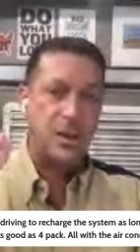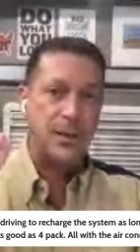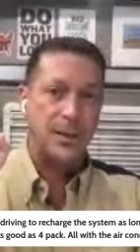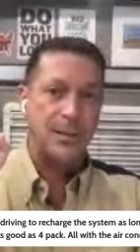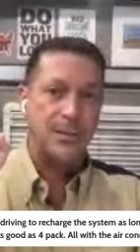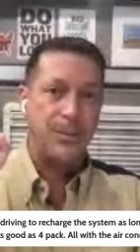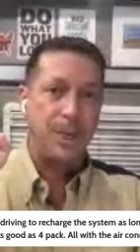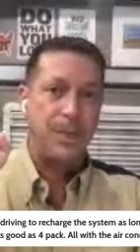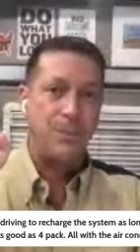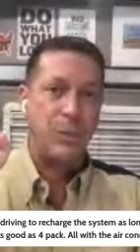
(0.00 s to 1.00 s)

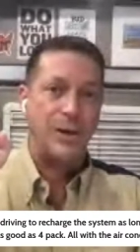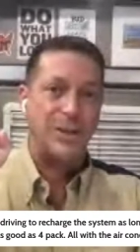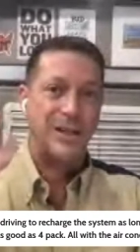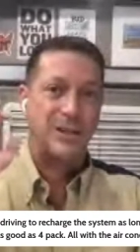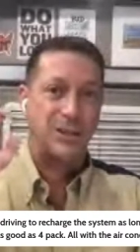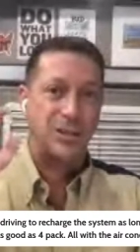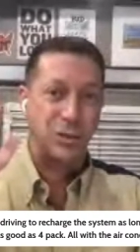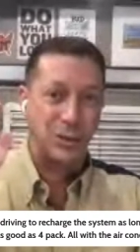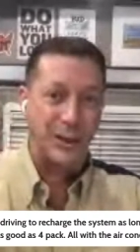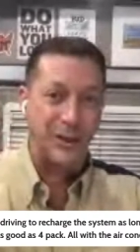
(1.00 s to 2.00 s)
um, where it's set to
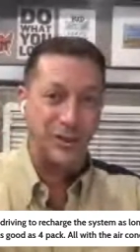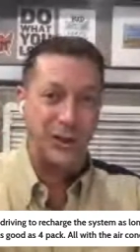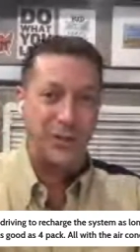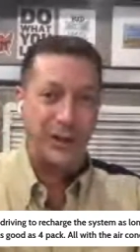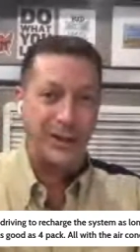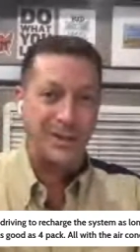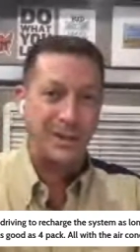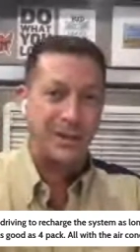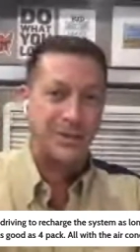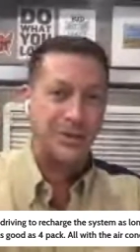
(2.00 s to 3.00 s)
turn the engine on when
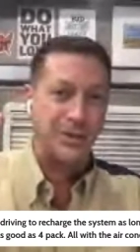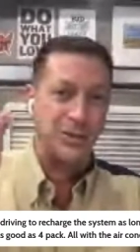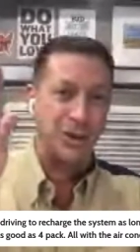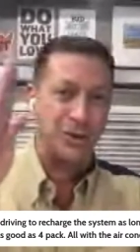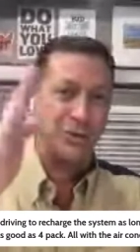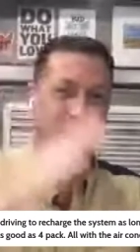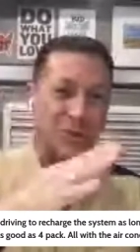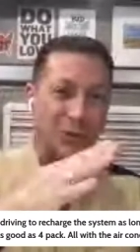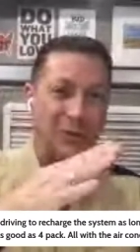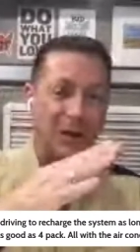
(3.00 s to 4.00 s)
it de discharges
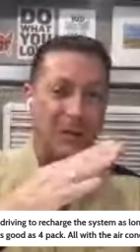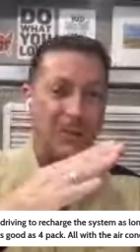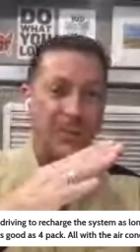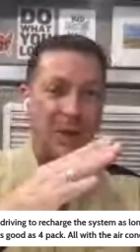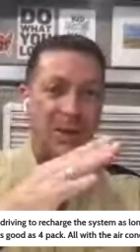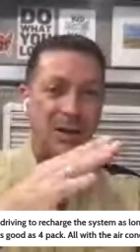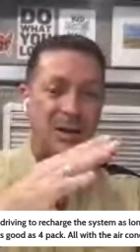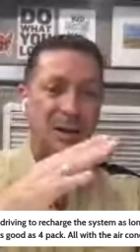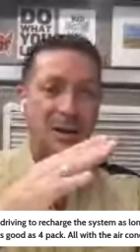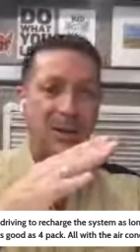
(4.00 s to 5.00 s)
to a certain level,
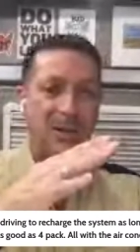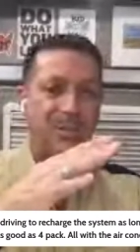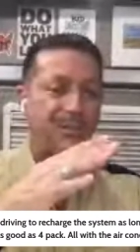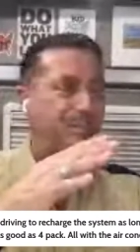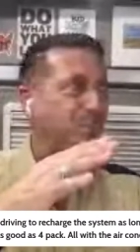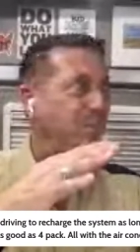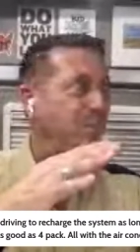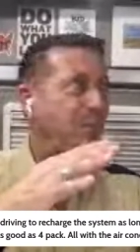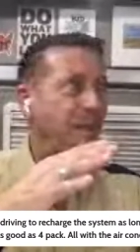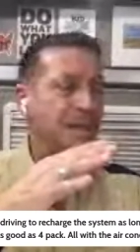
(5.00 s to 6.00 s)
um,
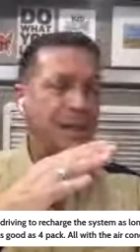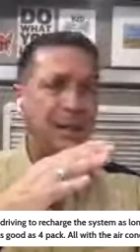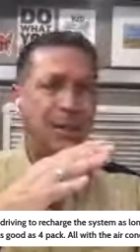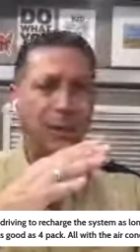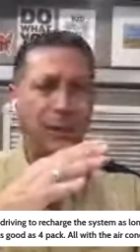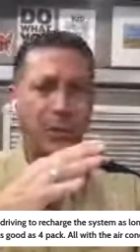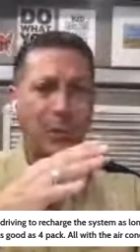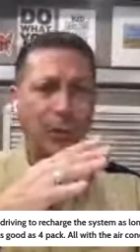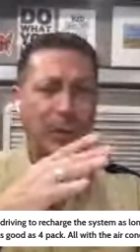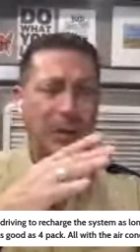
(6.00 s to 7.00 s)
it's kind of all over
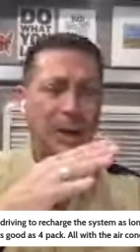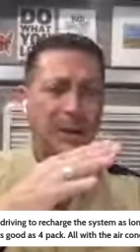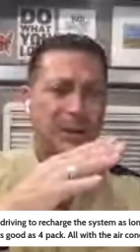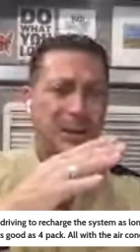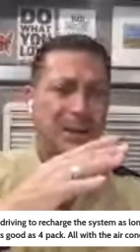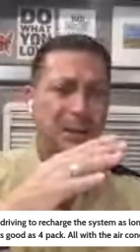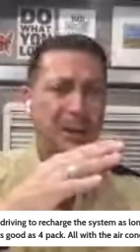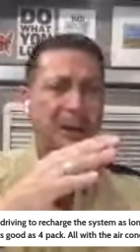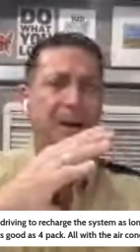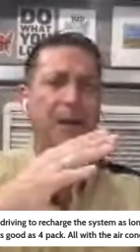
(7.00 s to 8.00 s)
the board. But I see it
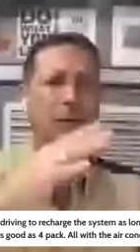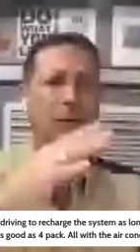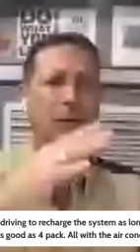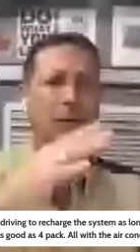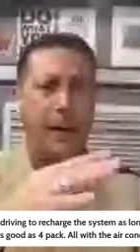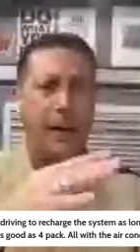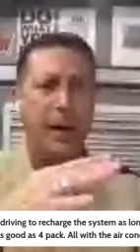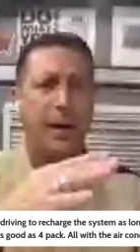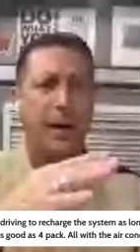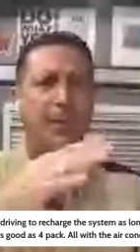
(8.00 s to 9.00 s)
typically kick on around
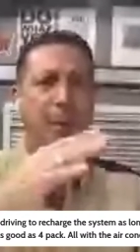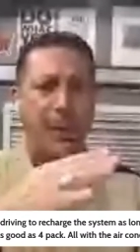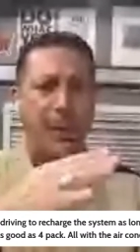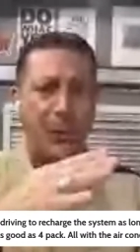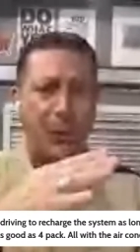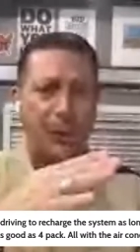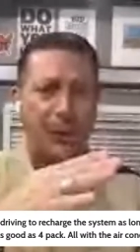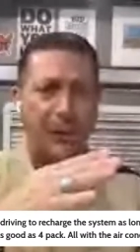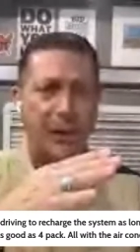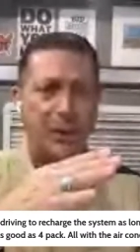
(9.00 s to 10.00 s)
twenty, maybe thirty
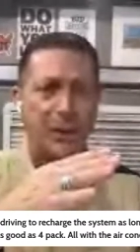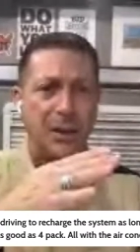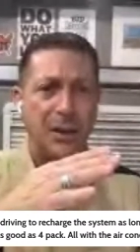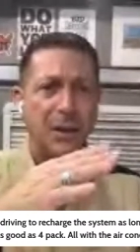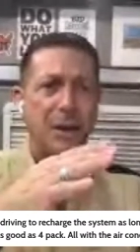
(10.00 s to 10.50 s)
percent